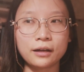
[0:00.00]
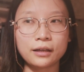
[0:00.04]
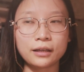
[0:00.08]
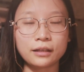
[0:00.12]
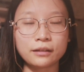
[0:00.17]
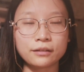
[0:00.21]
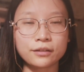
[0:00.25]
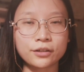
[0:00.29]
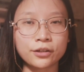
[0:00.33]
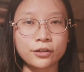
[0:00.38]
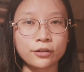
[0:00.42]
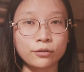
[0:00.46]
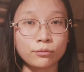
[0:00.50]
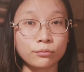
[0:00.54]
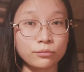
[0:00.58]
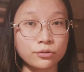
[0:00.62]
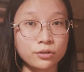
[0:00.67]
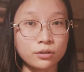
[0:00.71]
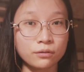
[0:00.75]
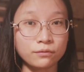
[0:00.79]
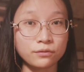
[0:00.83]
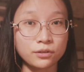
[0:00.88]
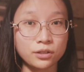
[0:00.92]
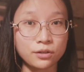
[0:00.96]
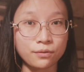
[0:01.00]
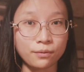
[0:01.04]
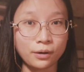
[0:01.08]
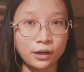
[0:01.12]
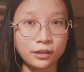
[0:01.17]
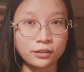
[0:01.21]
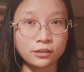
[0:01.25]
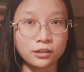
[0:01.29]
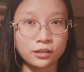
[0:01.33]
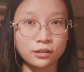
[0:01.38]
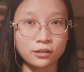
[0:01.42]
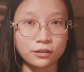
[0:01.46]
in terms of
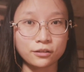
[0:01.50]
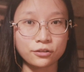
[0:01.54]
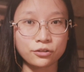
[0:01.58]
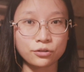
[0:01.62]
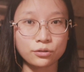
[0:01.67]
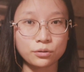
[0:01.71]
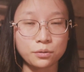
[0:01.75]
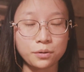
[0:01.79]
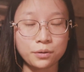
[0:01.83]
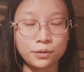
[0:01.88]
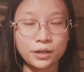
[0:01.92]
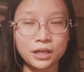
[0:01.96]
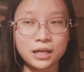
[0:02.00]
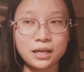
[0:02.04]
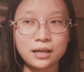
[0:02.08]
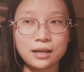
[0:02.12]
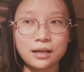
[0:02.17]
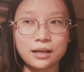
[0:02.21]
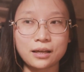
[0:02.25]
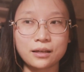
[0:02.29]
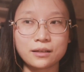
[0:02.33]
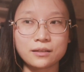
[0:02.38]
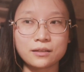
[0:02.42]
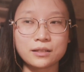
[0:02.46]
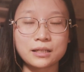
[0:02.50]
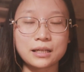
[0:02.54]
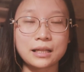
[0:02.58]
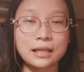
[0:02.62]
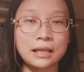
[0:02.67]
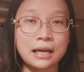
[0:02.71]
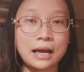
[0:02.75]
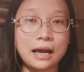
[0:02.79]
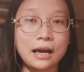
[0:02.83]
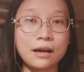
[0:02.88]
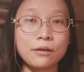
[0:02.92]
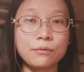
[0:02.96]
directing the story, is
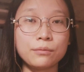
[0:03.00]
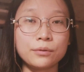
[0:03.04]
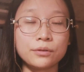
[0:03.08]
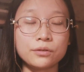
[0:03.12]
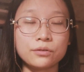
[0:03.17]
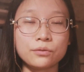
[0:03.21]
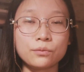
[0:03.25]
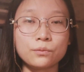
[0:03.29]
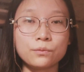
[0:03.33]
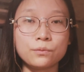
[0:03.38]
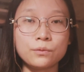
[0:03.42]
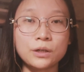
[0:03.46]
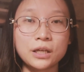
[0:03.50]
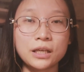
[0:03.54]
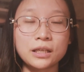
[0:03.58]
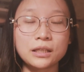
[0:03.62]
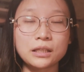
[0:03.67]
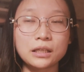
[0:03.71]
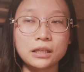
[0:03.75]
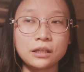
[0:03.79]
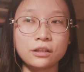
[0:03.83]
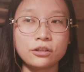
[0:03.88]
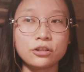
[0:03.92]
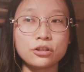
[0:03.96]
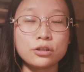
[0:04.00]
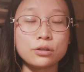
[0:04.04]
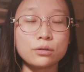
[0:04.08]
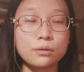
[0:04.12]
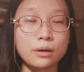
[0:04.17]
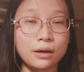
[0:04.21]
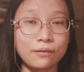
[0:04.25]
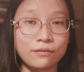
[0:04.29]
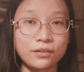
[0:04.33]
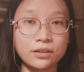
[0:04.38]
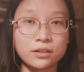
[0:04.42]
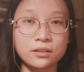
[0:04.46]
that I would went
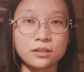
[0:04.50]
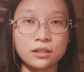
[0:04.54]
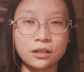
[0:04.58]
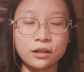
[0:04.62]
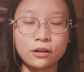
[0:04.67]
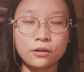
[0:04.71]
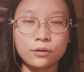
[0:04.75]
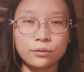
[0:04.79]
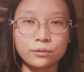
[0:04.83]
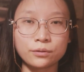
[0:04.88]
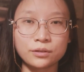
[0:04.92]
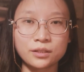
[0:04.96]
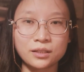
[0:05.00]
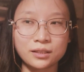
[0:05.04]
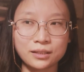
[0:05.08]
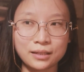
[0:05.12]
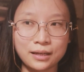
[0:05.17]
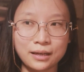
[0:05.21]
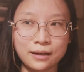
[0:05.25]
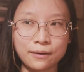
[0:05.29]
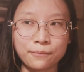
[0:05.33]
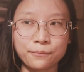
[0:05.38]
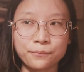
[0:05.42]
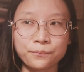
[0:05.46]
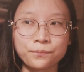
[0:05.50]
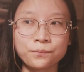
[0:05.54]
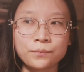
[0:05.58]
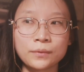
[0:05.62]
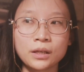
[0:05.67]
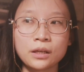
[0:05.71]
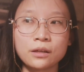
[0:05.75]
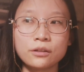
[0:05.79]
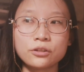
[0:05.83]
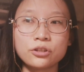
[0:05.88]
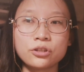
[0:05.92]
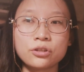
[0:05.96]
into every single scene
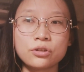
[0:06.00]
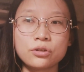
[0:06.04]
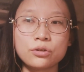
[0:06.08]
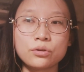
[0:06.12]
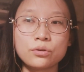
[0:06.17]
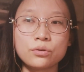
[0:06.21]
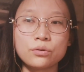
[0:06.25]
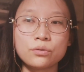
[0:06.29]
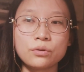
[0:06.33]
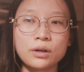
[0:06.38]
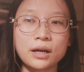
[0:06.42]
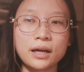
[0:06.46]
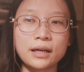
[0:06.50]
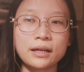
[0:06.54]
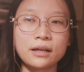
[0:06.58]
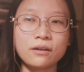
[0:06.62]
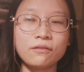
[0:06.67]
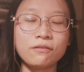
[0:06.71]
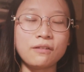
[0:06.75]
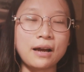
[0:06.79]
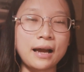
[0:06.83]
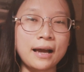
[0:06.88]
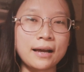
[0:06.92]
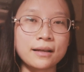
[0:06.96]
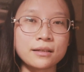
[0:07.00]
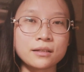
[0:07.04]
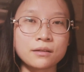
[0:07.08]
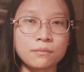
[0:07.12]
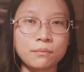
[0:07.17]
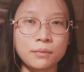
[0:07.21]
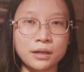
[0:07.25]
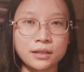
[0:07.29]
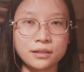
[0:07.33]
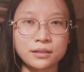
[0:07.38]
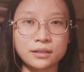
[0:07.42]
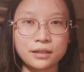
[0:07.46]
to kind of ask
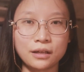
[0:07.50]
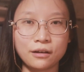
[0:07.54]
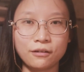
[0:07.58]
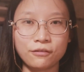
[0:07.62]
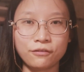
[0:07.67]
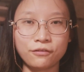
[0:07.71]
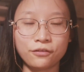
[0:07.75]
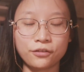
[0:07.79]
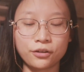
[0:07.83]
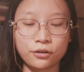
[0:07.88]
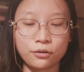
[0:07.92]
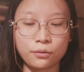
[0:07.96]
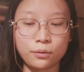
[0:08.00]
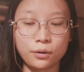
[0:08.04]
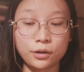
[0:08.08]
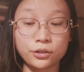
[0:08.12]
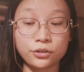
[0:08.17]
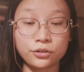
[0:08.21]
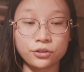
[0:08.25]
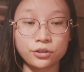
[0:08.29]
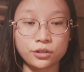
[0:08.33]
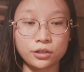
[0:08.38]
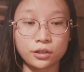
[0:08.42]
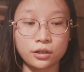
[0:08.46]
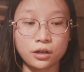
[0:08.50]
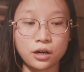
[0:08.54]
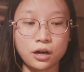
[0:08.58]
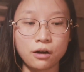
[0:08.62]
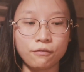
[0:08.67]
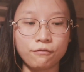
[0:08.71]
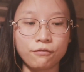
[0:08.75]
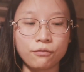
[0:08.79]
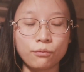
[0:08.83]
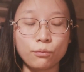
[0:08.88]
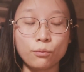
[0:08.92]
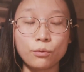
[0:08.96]
myself the question
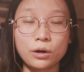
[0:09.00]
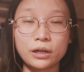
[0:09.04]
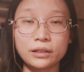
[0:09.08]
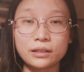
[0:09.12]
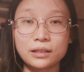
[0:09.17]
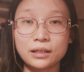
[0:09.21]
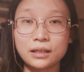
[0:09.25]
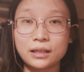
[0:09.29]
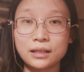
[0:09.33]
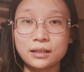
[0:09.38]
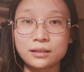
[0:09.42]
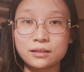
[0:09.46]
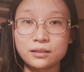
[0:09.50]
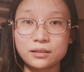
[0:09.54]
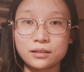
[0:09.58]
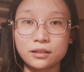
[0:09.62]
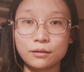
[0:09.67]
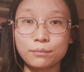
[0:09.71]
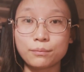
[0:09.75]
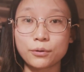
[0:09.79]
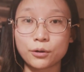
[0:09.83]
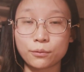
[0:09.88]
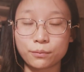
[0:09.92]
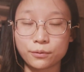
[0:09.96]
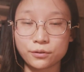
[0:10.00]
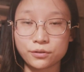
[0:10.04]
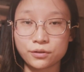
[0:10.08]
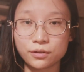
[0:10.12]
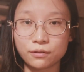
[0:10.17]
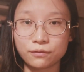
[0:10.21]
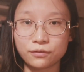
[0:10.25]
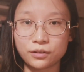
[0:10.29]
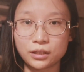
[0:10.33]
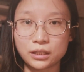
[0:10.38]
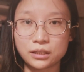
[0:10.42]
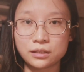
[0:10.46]
of what is the purpose
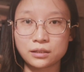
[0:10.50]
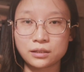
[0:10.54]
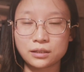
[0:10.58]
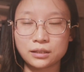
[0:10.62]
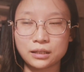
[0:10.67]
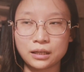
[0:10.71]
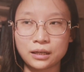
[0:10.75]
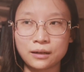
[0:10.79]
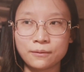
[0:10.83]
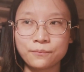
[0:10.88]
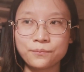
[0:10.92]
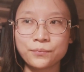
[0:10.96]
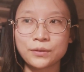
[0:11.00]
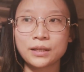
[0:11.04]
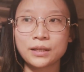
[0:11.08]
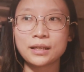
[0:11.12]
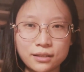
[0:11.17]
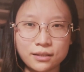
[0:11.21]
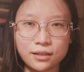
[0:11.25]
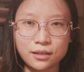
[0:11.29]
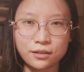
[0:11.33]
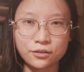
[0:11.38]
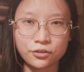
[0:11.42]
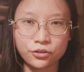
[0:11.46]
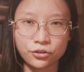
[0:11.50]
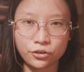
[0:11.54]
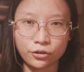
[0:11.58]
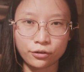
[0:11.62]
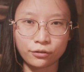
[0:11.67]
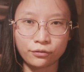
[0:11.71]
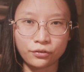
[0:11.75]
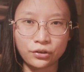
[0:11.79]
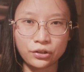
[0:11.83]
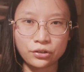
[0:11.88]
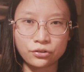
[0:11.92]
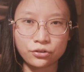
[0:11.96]
of this scene? Is it
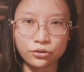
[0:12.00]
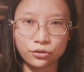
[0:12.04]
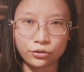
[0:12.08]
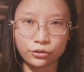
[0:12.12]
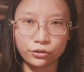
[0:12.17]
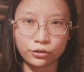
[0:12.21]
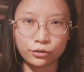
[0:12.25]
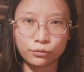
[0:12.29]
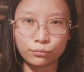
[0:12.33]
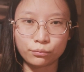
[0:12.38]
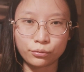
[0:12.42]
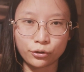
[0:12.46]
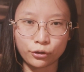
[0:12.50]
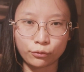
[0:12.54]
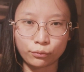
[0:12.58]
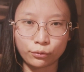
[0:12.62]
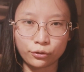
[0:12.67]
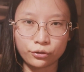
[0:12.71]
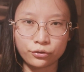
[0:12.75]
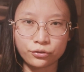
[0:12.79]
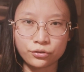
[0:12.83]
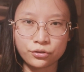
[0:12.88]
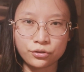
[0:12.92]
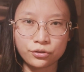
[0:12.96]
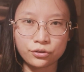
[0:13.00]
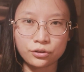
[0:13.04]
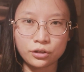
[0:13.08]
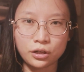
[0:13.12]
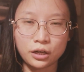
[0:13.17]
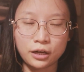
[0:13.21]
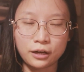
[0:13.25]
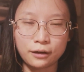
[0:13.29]
serving certain purpose